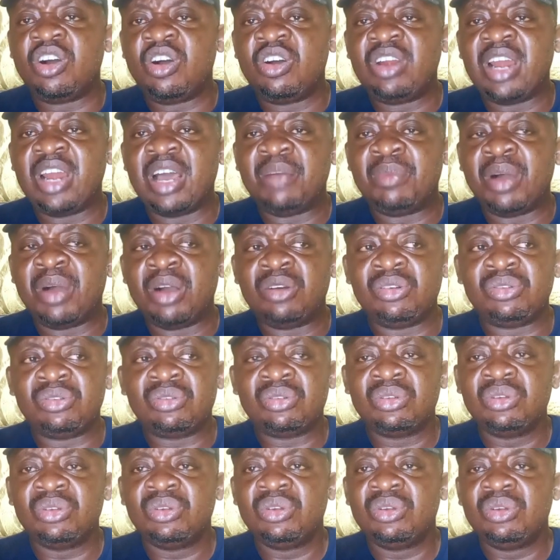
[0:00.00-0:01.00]
all
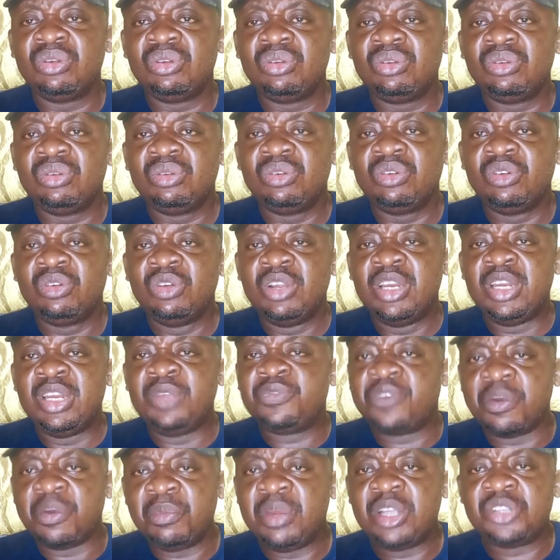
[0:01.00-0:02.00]
about
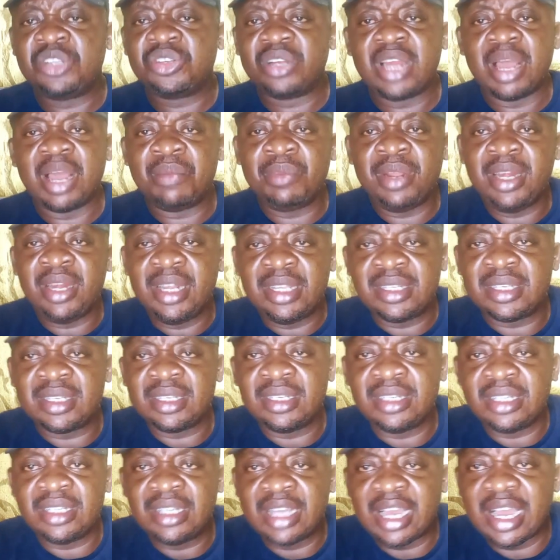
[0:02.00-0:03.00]
the formulation I'm
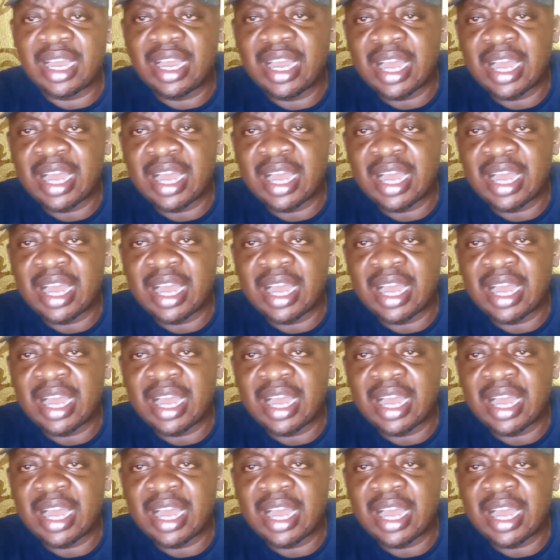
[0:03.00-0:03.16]
releasing.